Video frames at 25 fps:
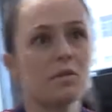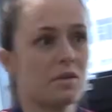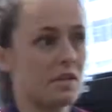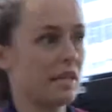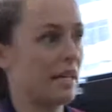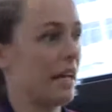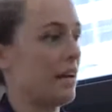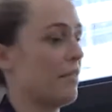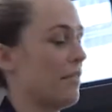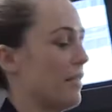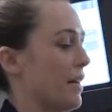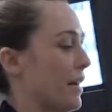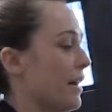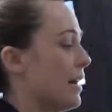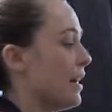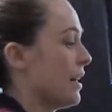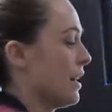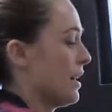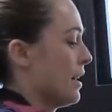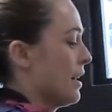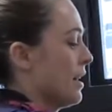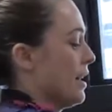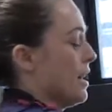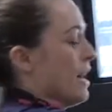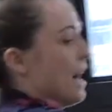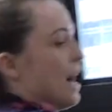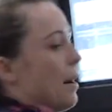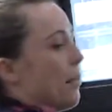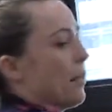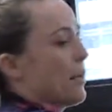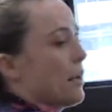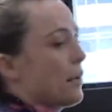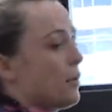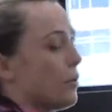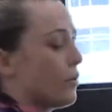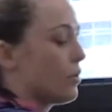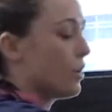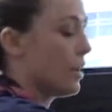together, and
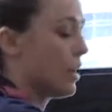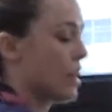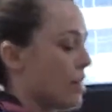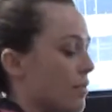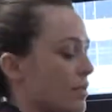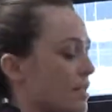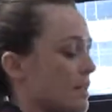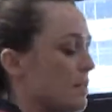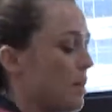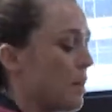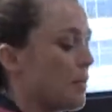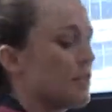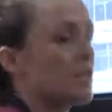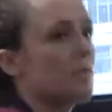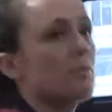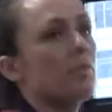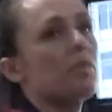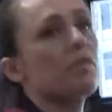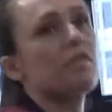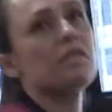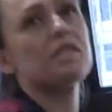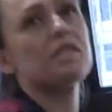we all are responsible for